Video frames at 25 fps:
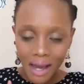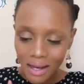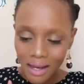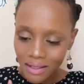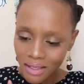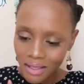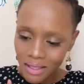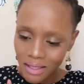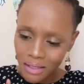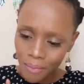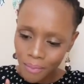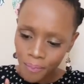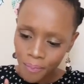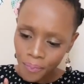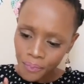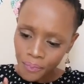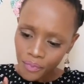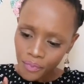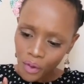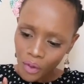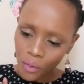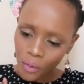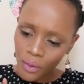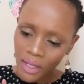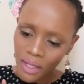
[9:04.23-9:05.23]
us,
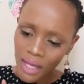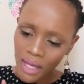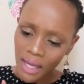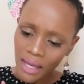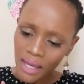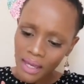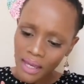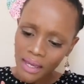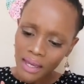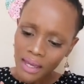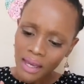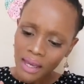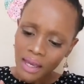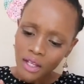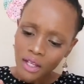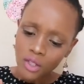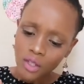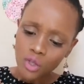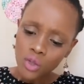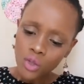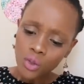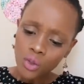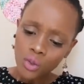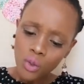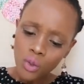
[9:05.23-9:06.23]
okay,
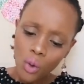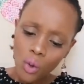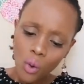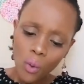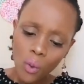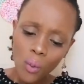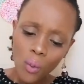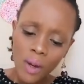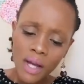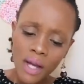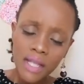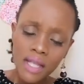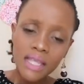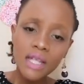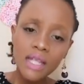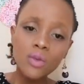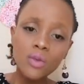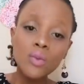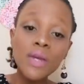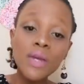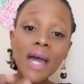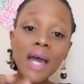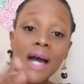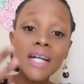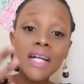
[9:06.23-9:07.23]
to know that
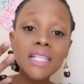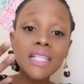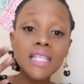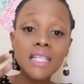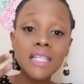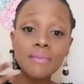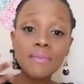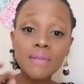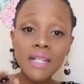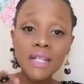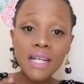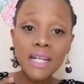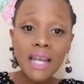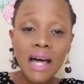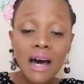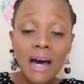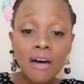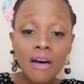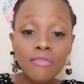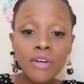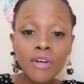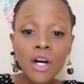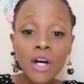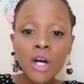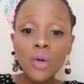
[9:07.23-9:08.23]
we accept
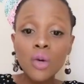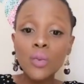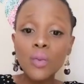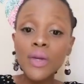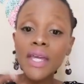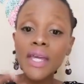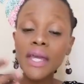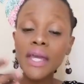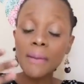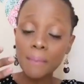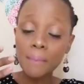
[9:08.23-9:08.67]
love, we